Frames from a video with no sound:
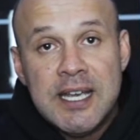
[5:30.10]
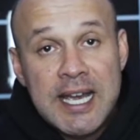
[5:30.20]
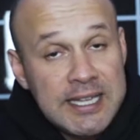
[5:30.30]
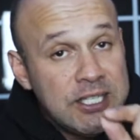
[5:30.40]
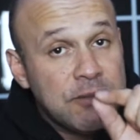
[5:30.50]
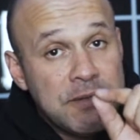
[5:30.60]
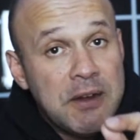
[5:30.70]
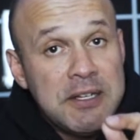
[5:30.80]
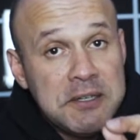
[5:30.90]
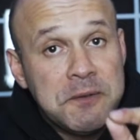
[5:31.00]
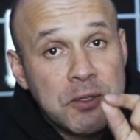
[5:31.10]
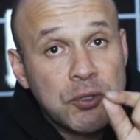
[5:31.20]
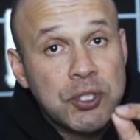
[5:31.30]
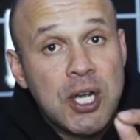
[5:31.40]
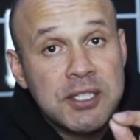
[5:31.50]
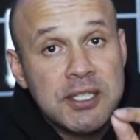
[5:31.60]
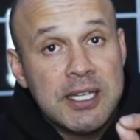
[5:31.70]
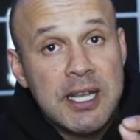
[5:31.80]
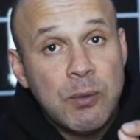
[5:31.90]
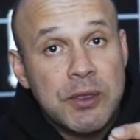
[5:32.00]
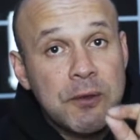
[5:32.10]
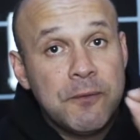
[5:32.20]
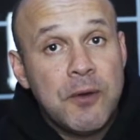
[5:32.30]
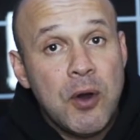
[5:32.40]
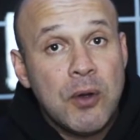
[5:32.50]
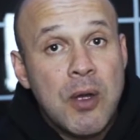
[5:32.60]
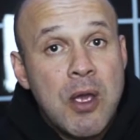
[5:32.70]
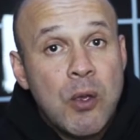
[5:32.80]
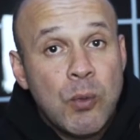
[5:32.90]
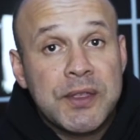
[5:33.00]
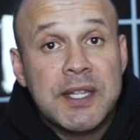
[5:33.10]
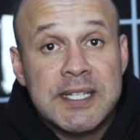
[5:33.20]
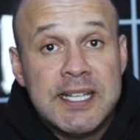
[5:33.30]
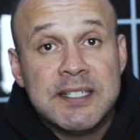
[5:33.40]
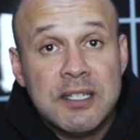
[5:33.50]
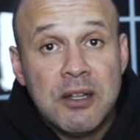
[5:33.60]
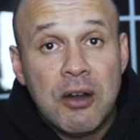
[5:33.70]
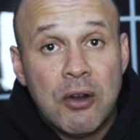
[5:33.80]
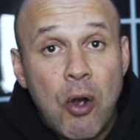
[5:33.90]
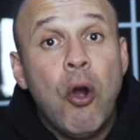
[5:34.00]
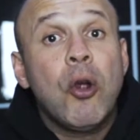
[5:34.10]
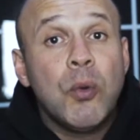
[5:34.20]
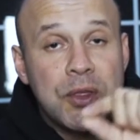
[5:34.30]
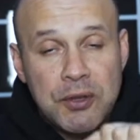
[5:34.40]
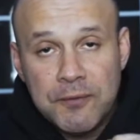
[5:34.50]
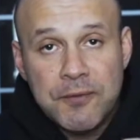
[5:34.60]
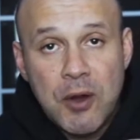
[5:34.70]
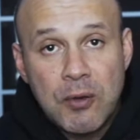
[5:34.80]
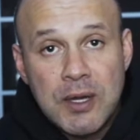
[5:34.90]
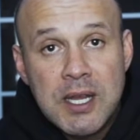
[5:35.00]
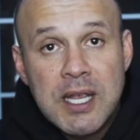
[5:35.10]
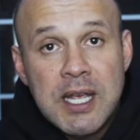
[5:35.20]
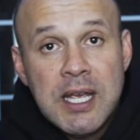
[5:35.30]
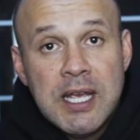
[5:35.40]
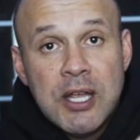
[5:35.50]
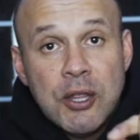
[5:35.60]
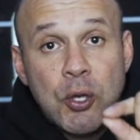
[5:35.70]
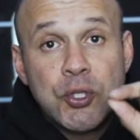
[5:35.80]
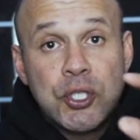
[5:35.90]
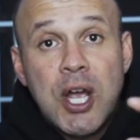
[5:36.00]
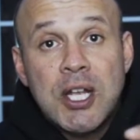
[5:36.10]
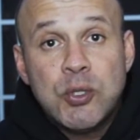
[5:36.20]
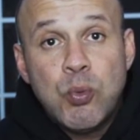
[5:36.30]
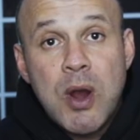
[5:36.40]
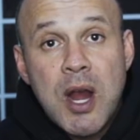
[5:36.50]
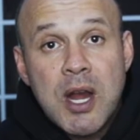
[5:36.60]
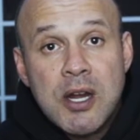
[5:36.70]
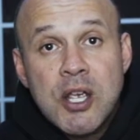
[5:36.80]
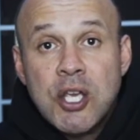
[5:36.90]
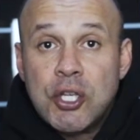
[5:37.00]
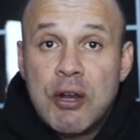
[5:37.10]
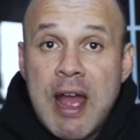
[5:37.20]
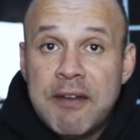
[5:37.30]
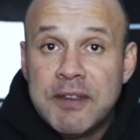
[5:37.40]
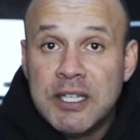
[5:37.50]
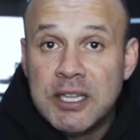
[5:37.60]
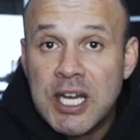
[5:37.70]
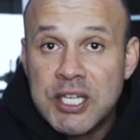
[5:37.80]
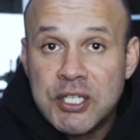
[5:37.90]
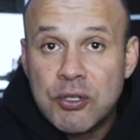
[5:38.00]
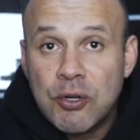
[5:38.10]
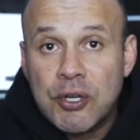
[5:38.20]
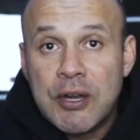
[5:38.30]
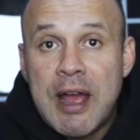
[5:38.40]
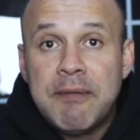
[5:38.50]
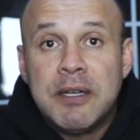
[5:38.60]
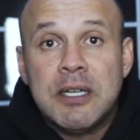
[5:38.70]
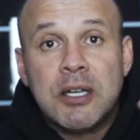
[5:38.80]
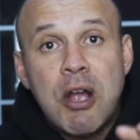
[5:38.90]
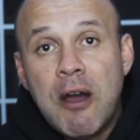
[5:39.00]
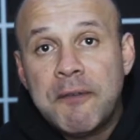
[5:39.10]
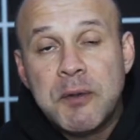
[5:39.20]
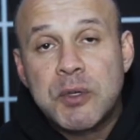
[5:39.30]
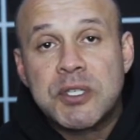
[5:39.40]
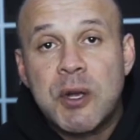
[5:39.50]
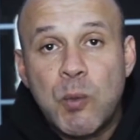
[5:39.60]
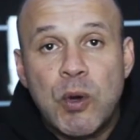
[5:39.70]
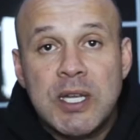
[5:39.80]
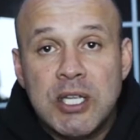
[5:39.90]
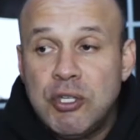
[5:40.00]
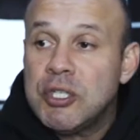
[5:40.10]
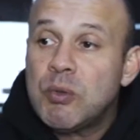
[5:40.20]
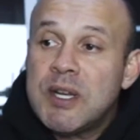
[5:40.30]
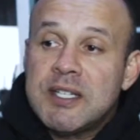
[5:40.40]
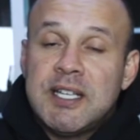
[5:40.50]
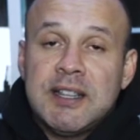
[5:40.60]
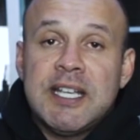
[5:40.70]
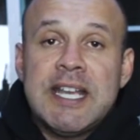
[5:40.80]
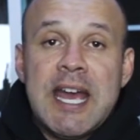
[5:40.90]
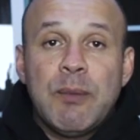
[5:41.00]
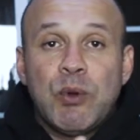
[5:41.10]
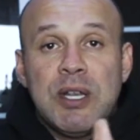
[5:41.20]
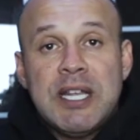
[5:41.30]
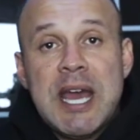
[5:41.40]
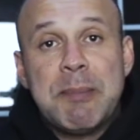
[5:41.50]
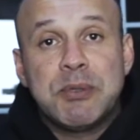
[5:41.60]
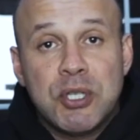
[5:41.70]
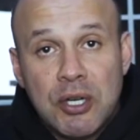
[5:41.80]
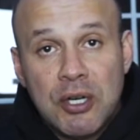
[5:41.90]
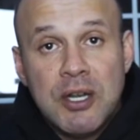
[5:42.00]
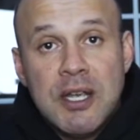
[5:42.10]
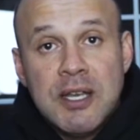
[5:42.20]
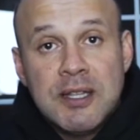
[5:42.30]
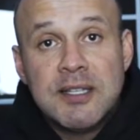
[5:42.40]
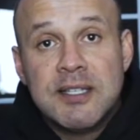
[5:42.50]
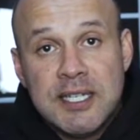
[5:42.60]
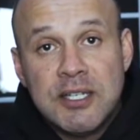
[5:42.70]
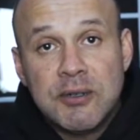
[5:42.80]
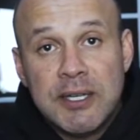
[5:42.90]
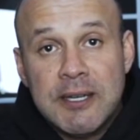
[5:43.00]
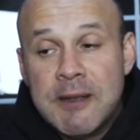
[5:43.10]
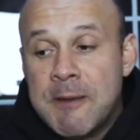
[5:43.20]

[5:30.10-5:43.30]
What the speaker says: and these are very difficult shots to get with the phone, with the DSLR or with your phone. Those shots where you're having lunch or you're having coffee with someone and you just want to set the camera and capture the scenery.